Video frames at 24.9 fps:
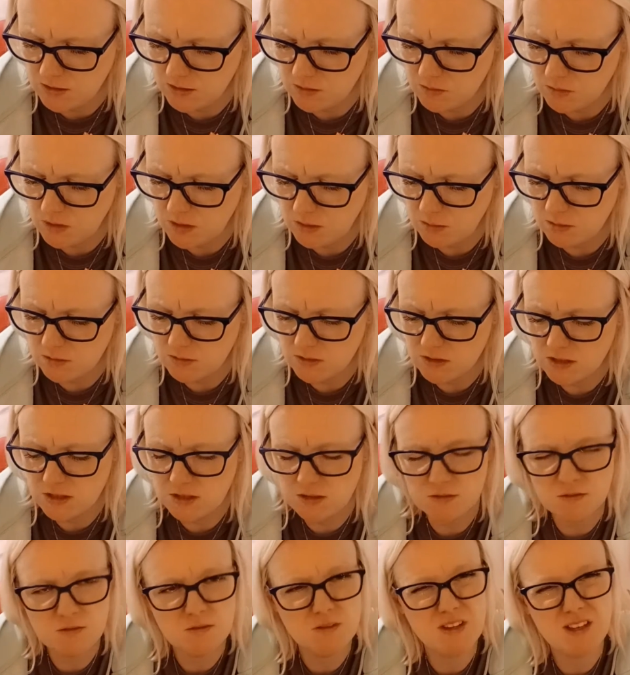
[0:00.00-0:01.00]
people are
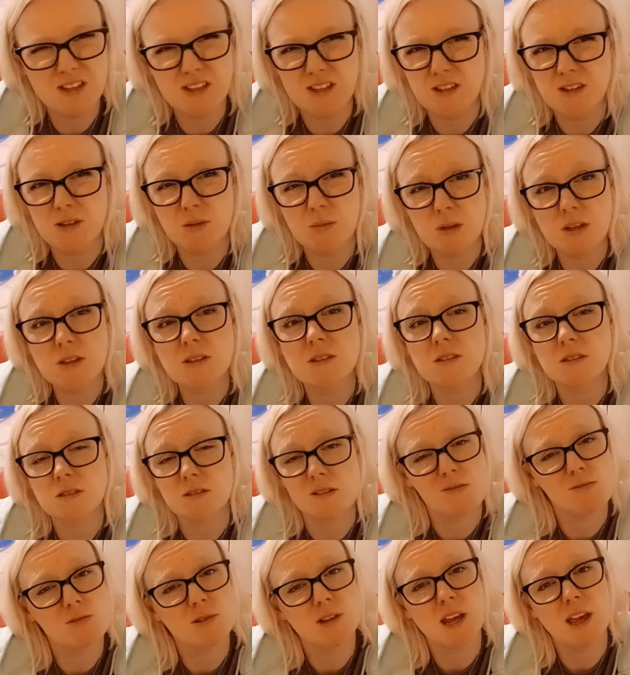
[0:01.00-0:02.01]
still feeling a bit
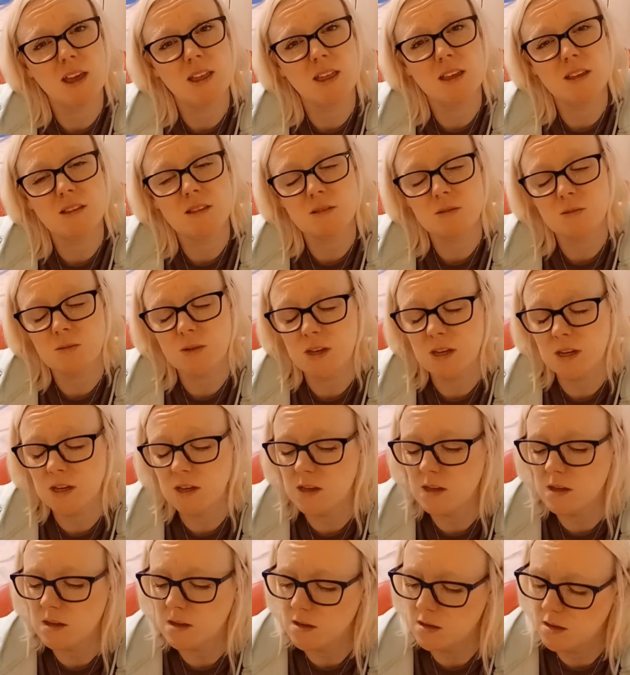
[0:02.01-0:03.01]
salty this
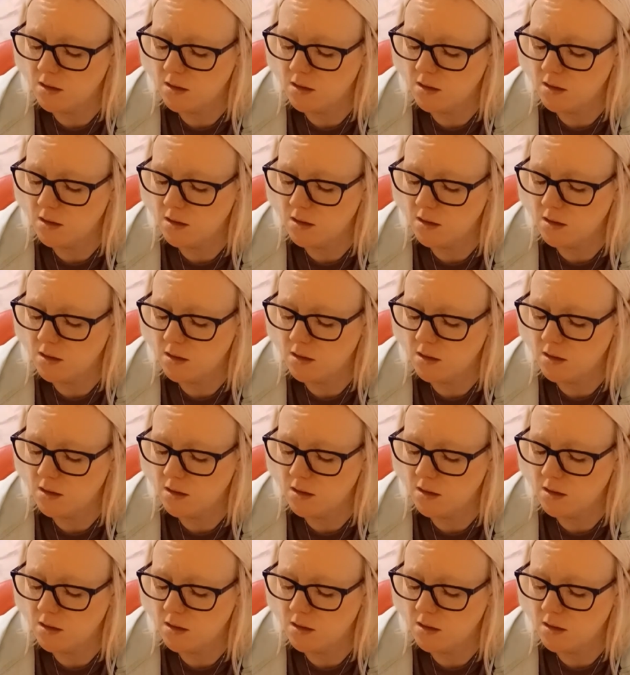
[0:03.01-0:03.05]
week.